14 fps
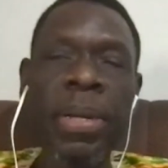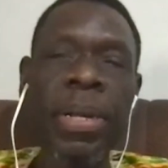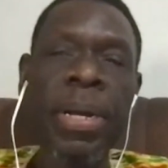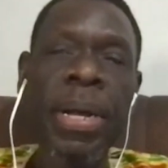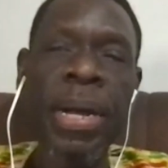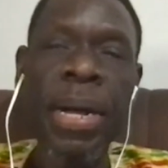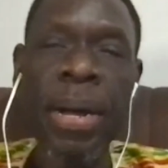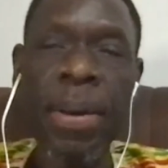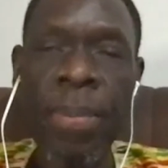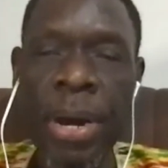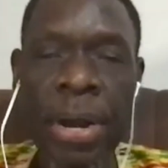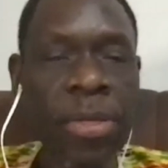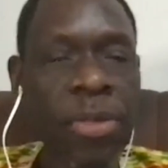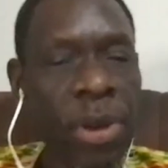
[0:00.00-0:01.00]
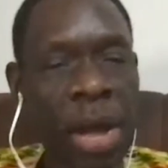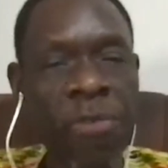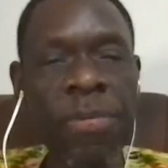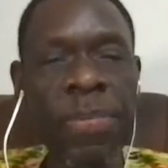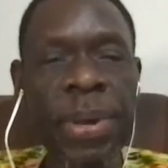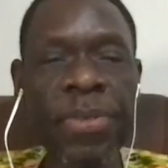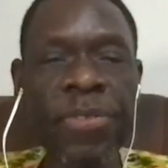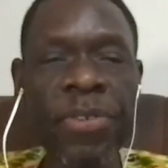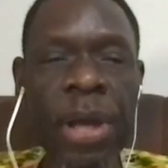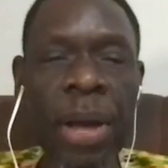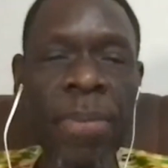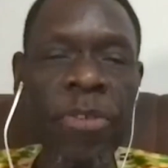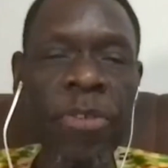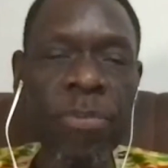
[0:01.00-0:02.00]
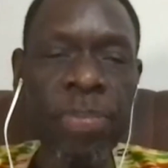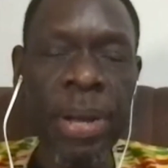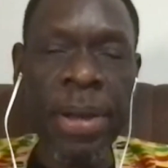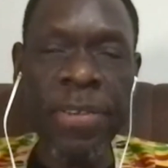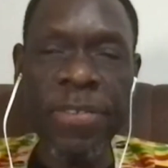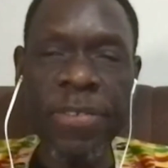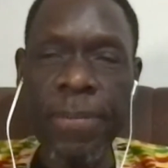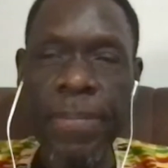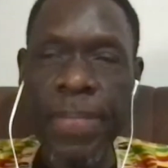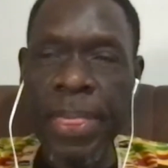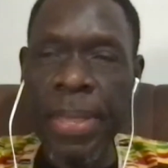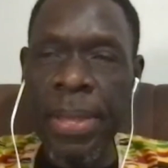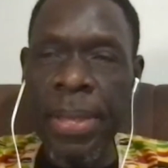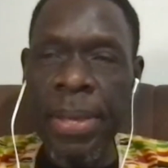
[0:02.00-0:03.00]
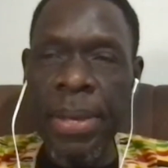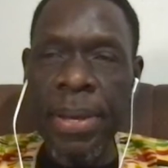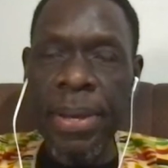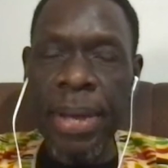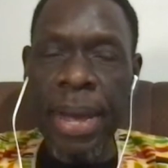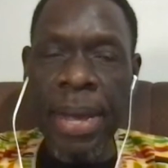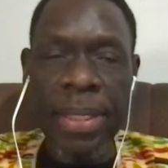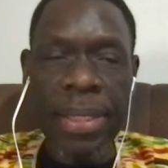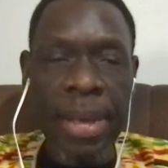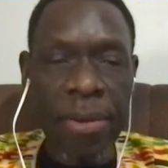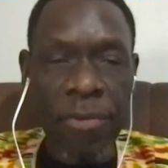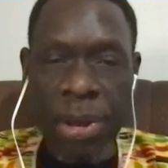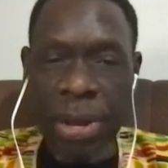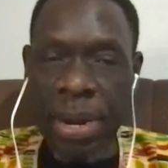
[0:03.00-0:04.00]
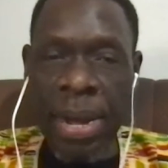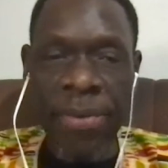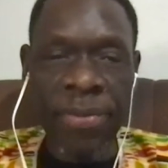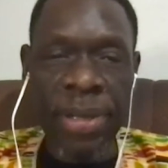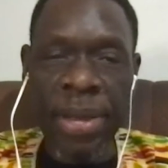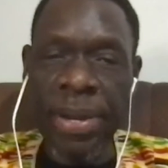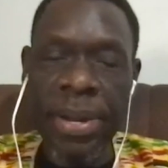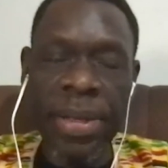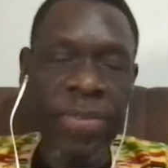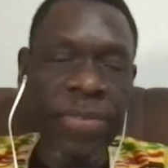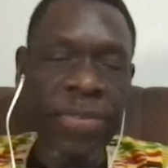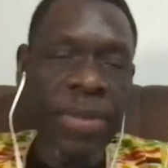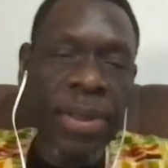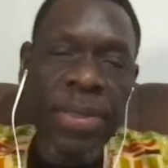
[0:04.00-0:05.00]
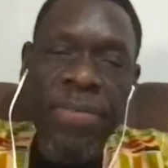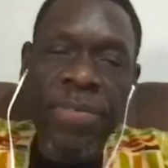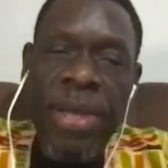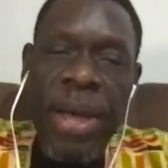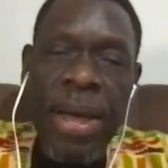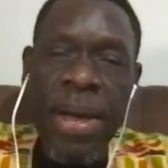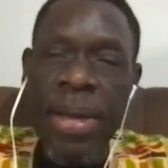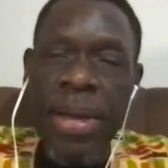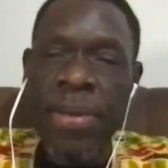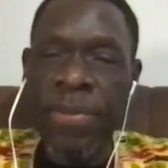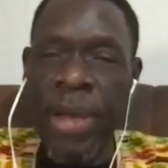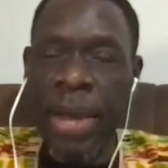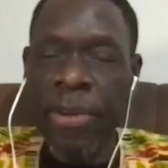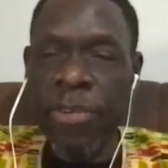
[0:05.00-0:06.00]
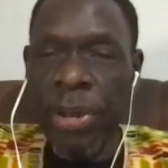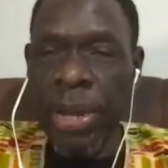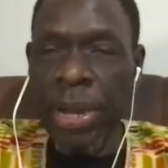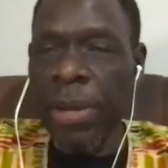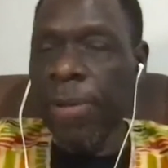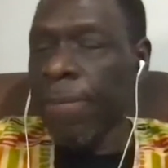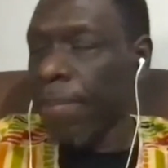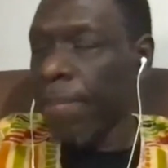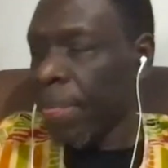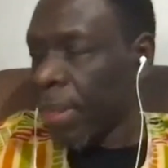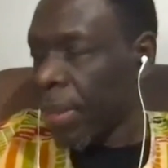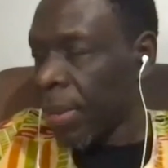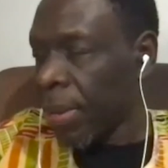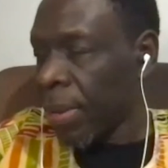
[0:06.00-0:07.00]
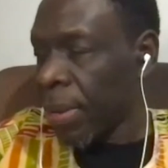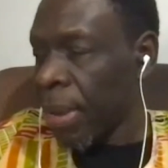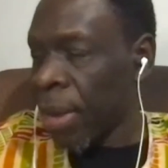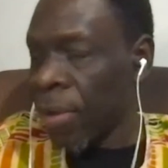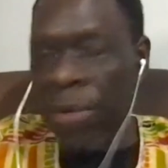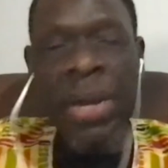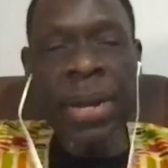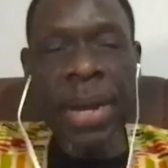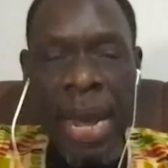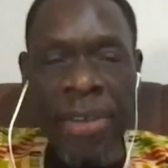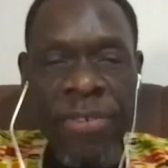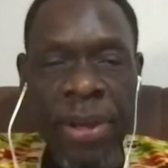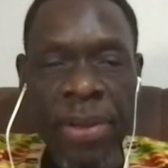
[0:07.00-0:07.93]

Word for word: Um, another government's come into place and they realize that, listen, this guy is actually a great asset.